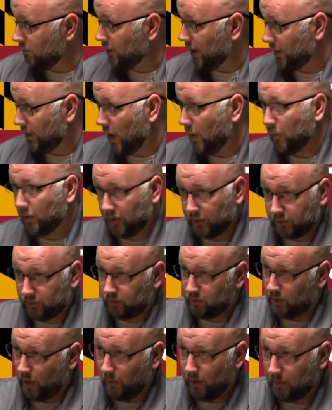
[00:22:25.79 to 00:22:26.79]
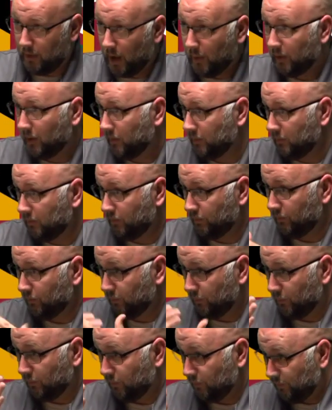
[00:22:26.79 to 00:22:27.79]
They want to be able to
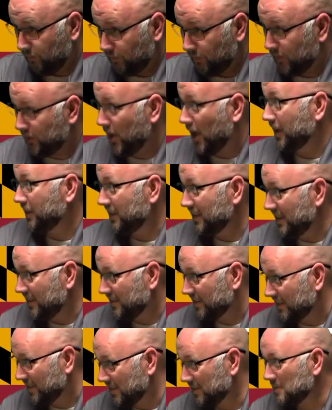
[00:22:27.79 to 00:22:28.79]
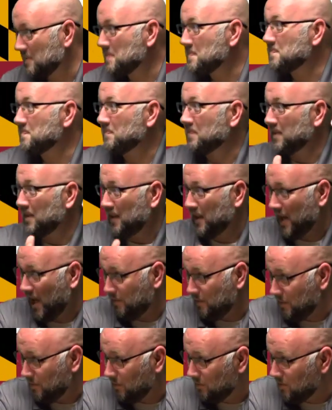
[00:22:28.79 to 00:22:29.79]
sign leases and
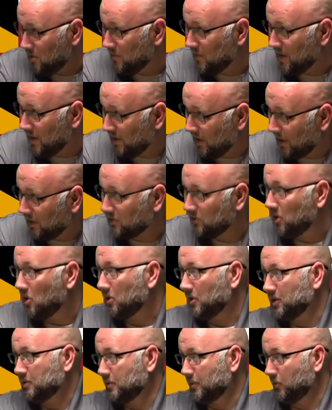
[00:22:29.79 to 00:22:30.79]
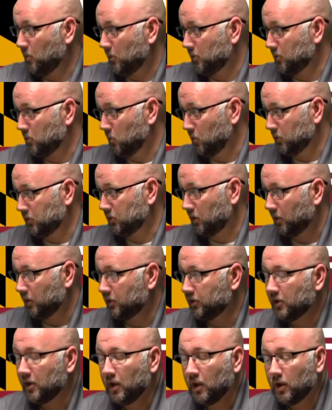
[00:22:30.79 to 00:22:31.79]
have people move in next August before school
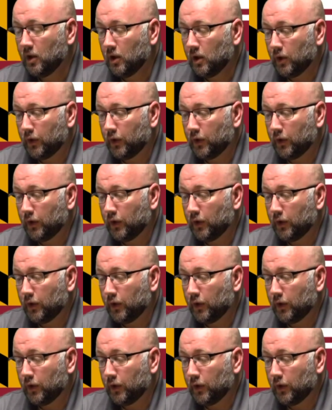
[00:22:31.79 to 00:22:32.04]
starts.